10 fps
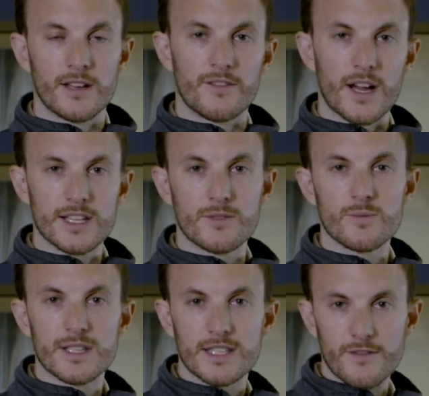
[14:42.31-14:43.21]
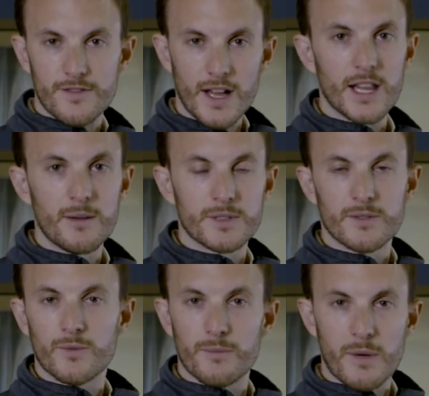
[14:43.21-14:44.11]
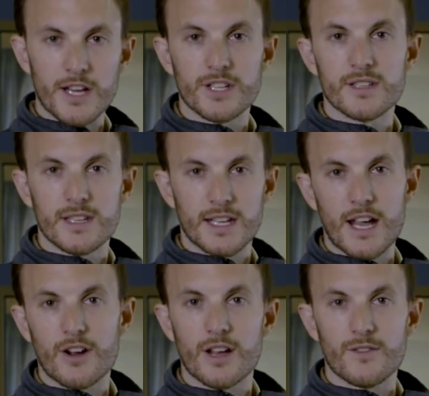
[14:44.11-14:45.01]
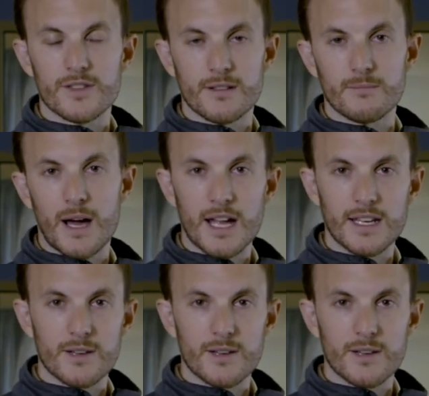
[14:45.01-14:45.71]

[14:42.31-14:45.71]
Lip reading: VOCSN was developed with patients and caregivers in mind,